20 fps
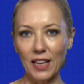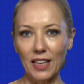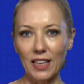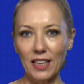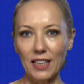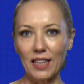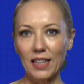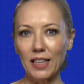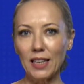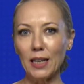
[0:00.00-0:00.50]

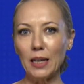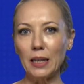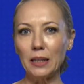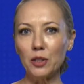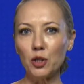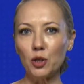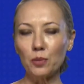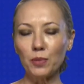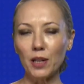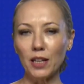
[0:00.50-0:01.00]
Yeni
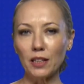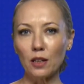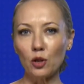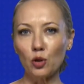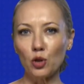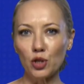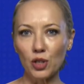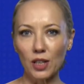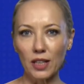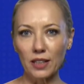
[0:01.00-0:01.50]
iletişim
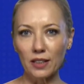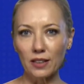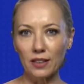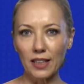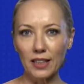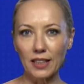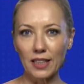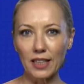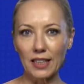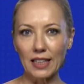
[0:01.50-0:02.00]

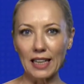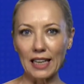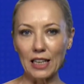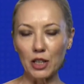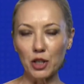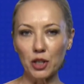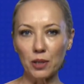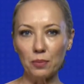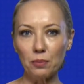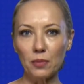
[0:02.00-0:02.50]
teknolojilerindeki
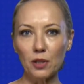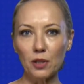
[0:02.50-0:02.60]
gelişim